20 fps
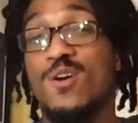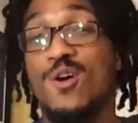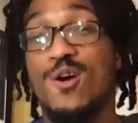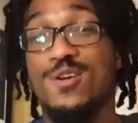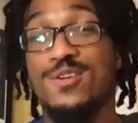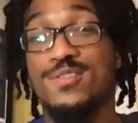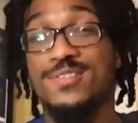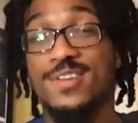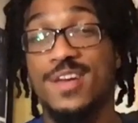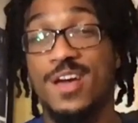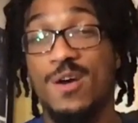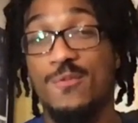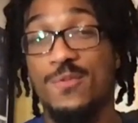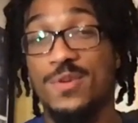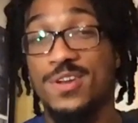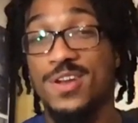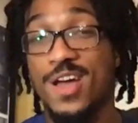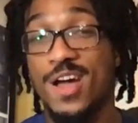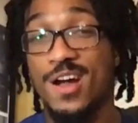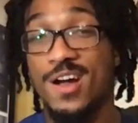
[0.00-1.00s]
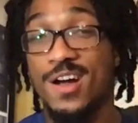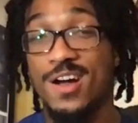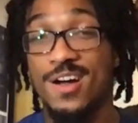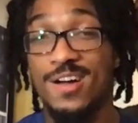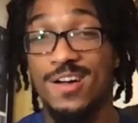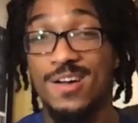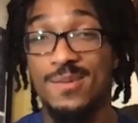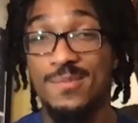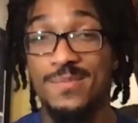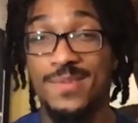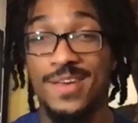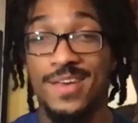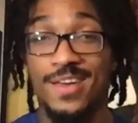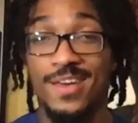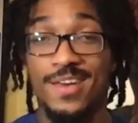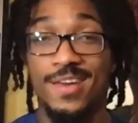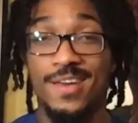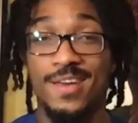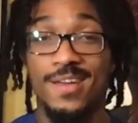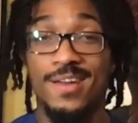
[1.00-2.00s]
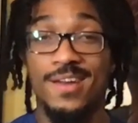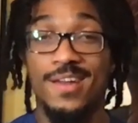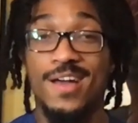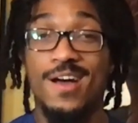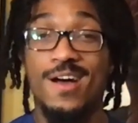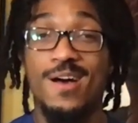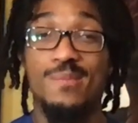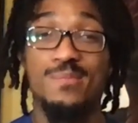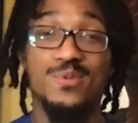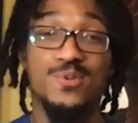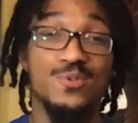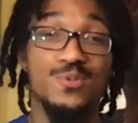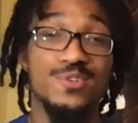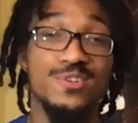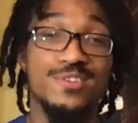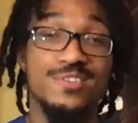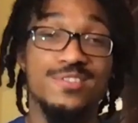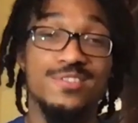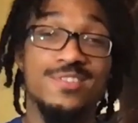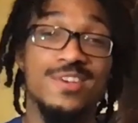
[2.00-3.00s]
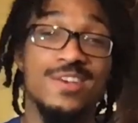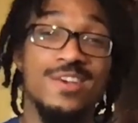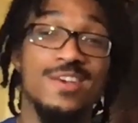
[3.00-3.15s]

artistskywin.com, and comp yours.